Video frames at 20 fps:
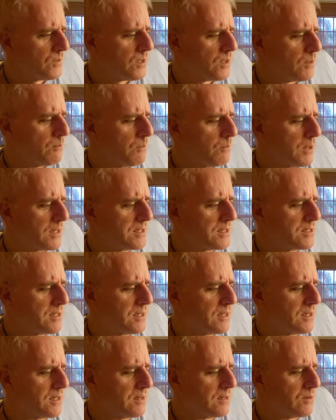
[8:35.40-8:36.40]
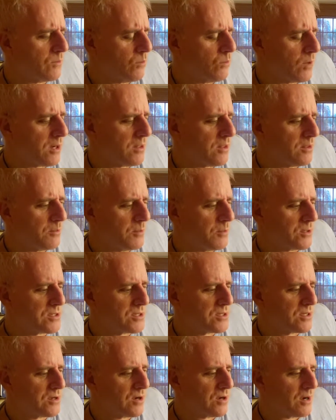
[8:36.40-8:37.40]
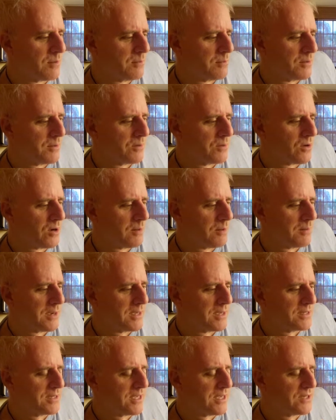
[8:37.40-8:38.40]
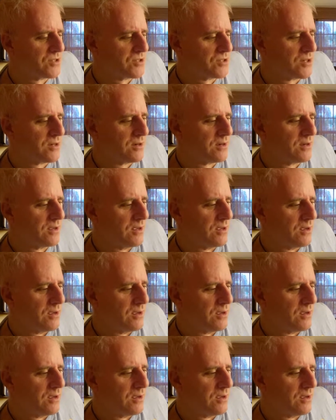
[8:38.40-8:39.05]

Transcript: But one of the books that caught my attention,